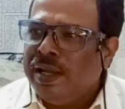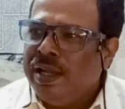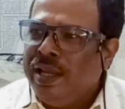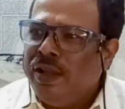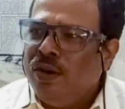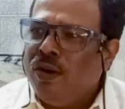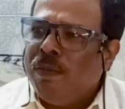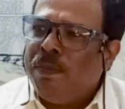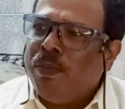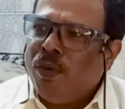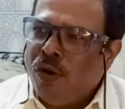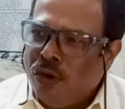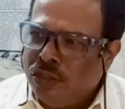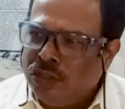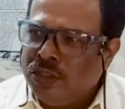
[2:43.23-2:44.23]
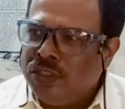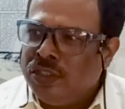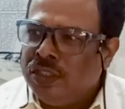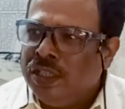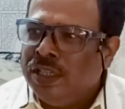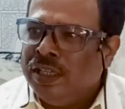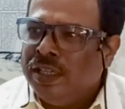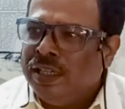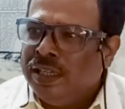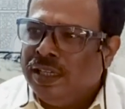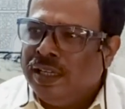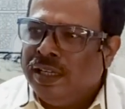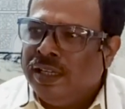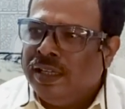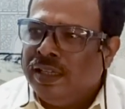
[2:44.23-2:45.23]
cleaning of paws
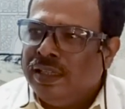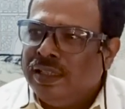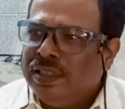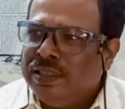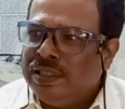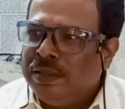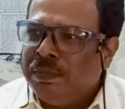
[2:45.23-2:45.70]
is